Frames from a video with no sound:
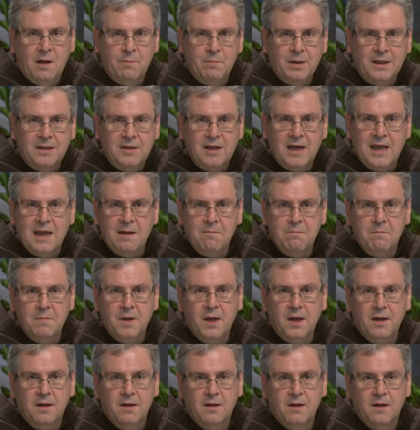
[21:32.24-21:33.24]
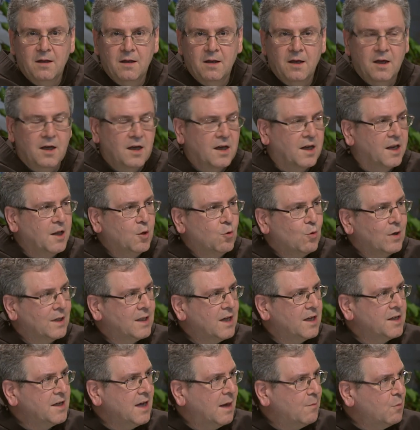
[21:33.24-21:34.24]
if we stay within
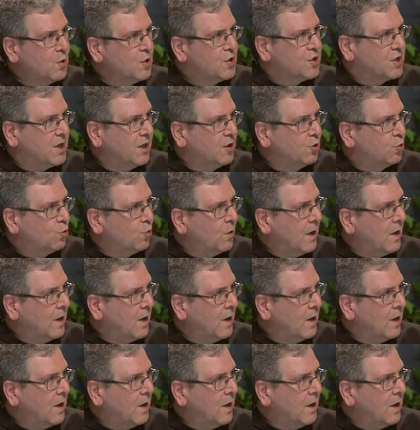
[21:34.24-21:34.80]
it with a,